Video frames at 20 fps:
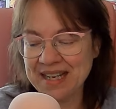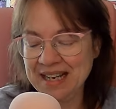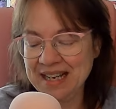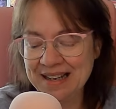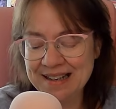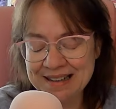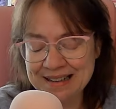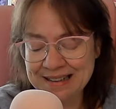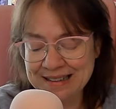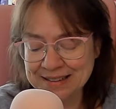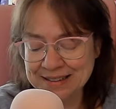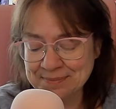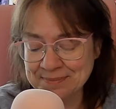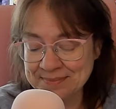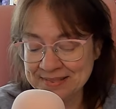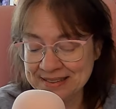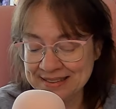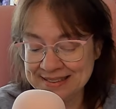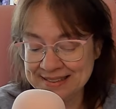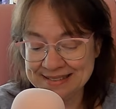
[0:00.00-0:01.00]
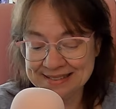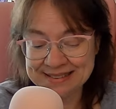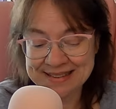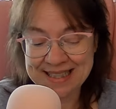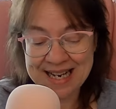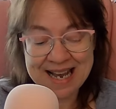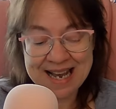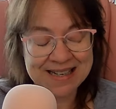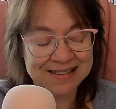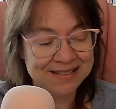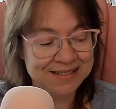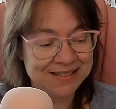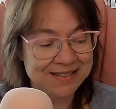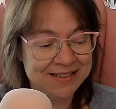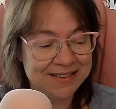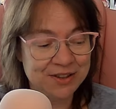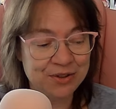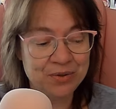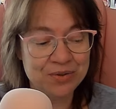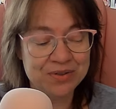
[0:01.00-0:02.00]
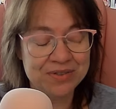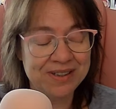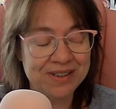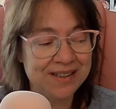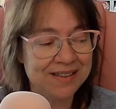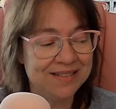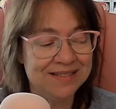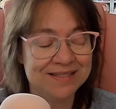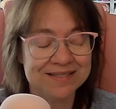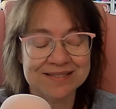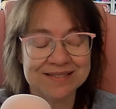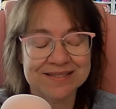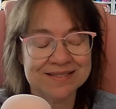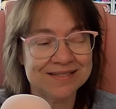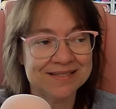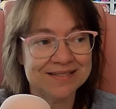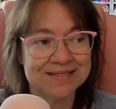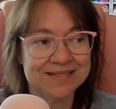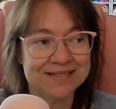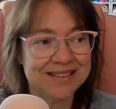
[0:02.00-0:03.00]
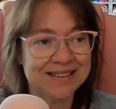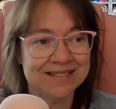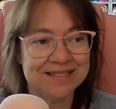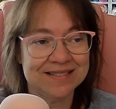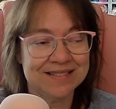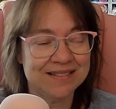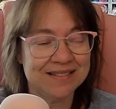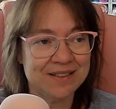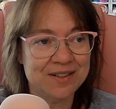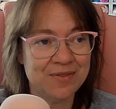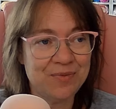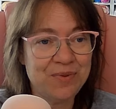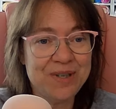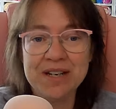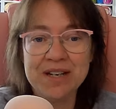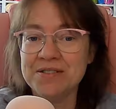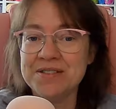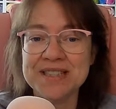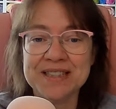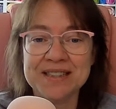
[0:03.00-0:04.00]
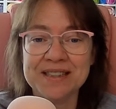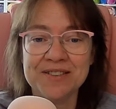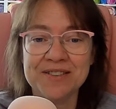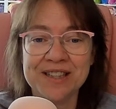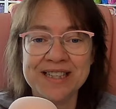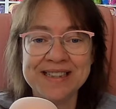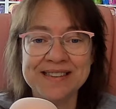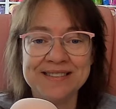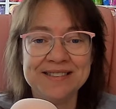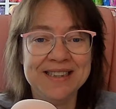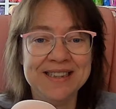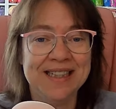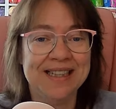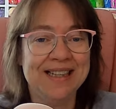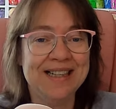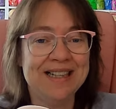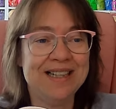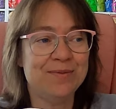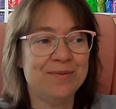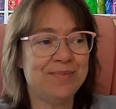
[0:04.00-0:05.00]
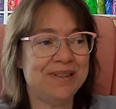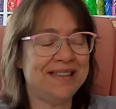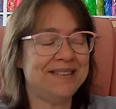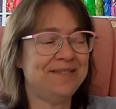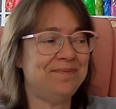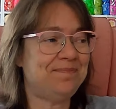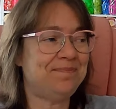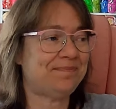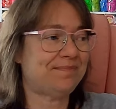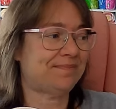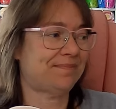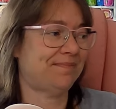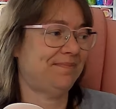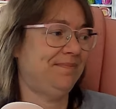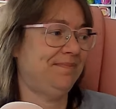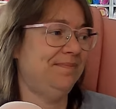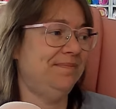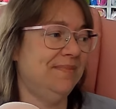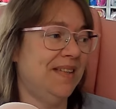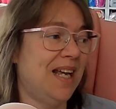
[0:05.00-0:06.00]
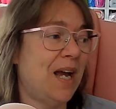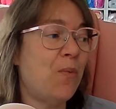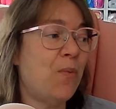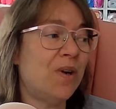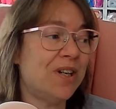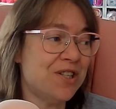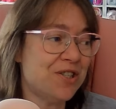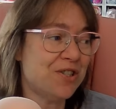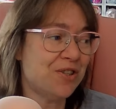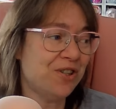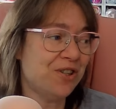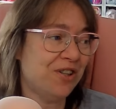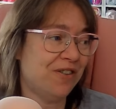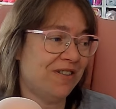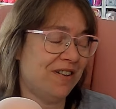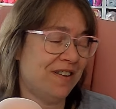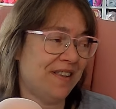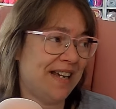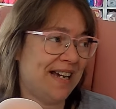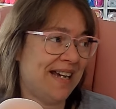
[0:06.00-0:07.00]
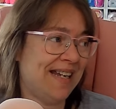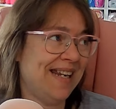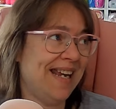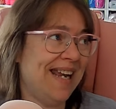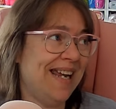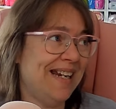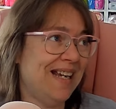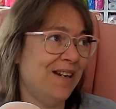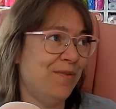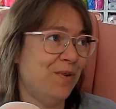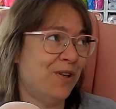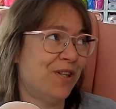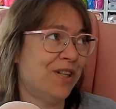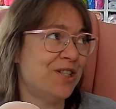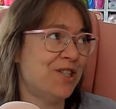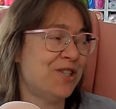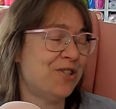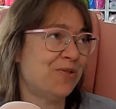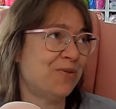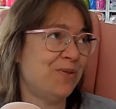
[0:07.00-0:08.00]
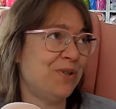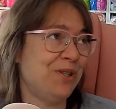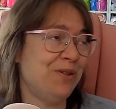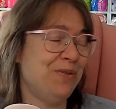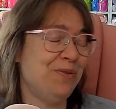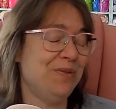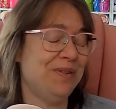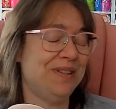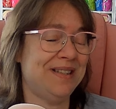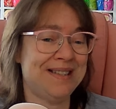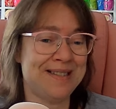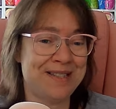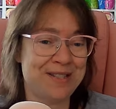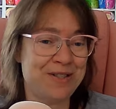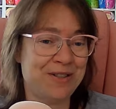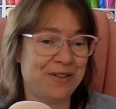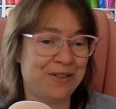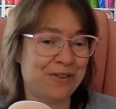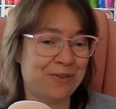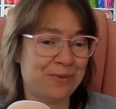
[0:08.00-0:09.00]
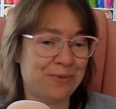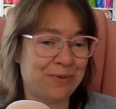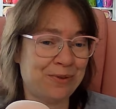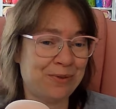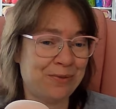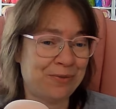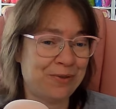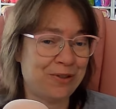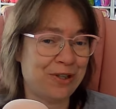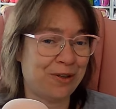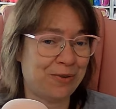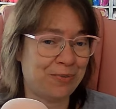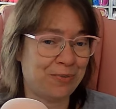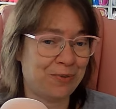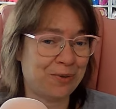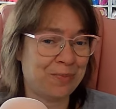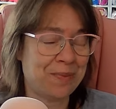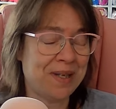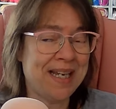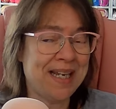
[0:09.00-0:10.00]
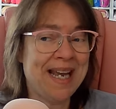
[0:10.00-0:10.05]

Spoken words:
Yeah, so we all did great, but I want to show you all that, and I want to show you this yarn room.